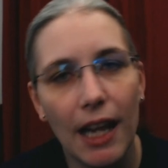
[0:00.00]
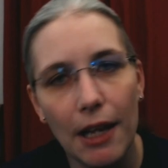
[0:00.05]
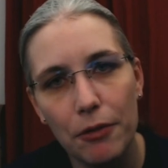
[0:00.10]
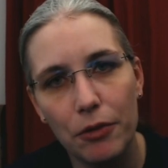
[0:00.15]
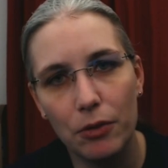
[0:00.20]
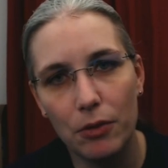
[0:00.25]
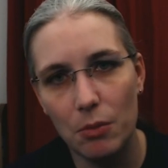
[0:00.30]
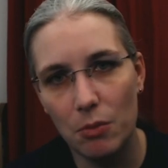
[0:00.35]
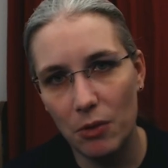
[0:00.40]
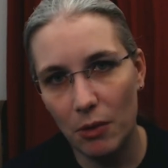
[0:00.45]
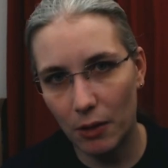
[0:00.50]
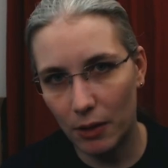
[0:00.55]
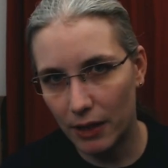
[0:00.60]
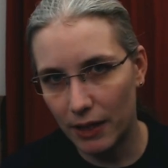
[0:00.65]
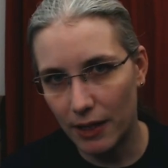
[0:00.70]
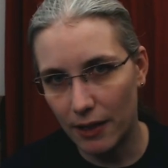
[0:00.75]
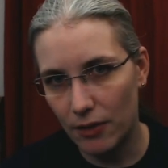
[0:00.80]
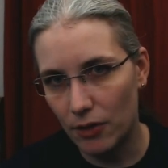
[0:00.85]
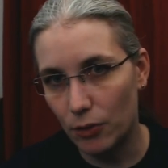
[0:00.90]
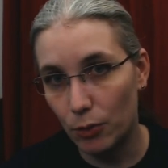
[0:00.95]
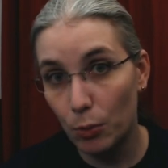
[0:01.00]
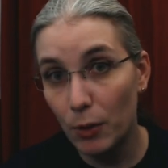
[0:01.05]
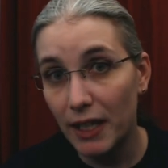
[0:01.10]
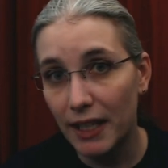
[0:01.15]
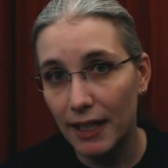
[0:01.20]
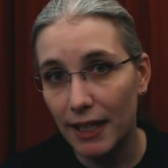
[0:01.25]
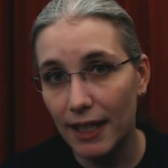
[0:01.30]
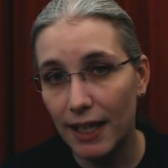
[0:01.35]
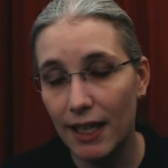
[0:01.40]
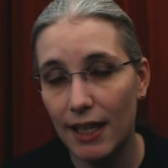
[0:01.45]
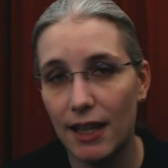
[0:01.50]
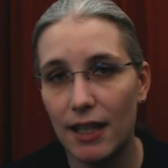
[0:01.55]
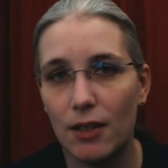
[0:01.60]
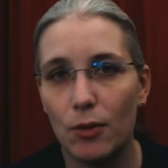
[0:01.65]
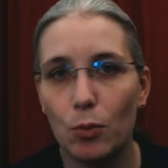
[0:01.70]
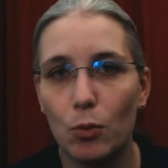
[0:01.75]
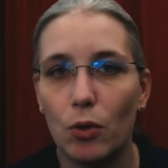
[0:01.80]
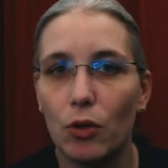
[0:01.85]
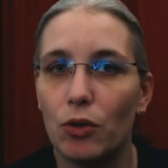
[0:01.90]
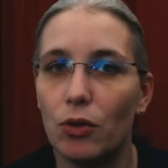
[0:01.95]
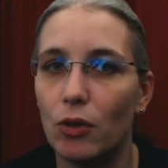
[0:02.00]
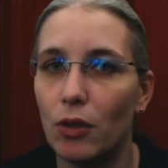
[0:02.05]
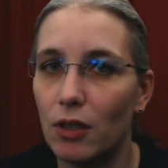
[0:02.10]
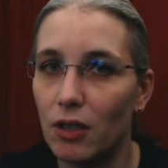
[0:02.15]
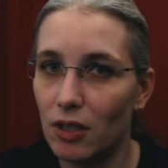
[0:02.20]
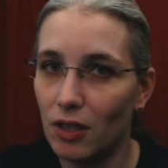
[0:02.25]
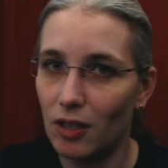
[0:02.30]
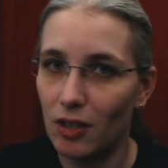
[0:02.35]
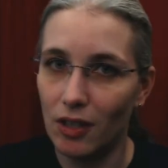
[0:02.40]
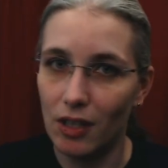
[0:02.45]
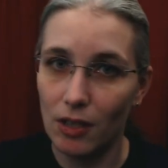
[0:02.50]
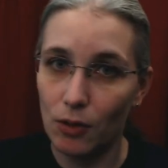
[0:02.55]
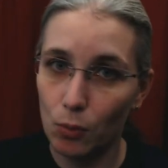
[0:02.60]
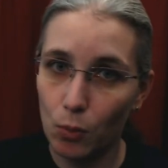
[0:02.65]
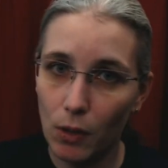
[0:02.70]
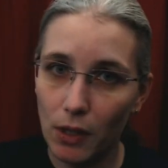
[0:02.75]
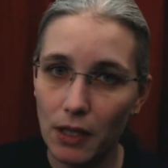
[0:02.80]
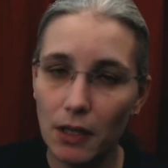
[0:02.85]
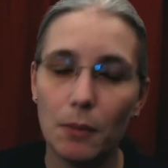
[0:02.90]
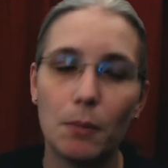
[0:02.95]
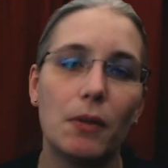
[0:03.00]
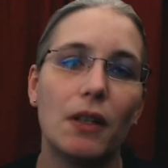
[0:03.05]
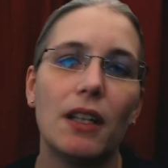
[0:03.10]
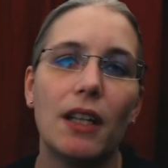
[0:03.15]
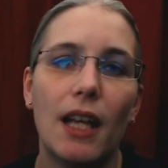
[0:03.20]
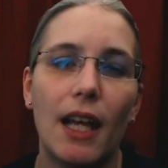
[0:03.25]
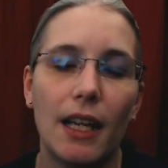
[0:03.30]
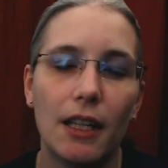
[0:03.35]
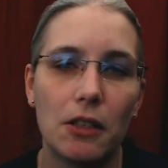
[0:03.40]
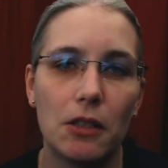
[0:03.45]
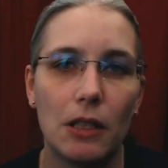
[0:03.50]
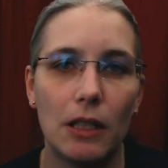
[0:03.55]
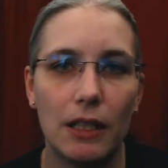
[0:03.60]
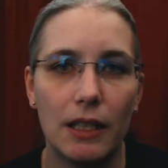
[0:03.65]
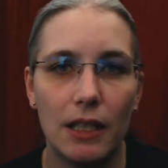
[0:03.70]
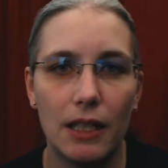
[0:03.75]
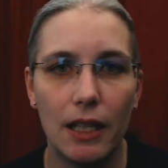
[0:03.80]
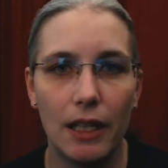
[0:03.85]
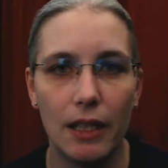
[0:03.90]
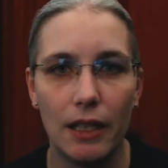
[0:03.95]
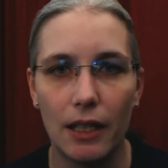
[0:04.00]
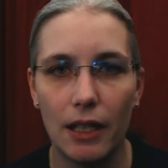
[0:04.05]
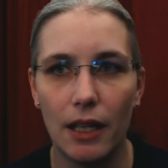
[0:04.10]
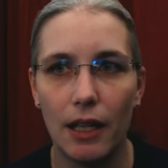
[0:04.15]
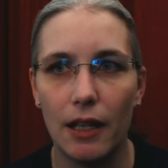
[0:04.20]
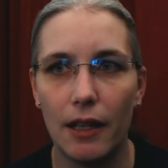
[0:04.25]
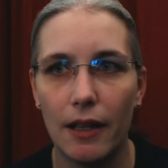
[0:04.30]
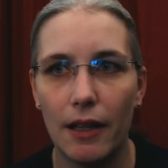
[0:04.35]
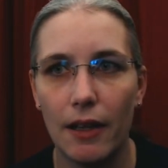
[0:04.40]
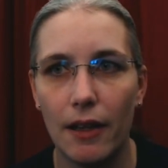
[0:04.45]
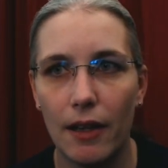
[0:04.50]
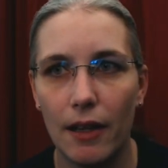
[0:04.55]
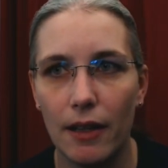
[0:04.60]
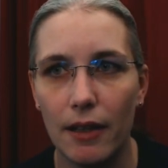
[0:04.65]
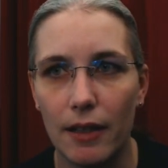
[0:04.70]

a live stream earlier this week, and this was not this one, but actually, uh,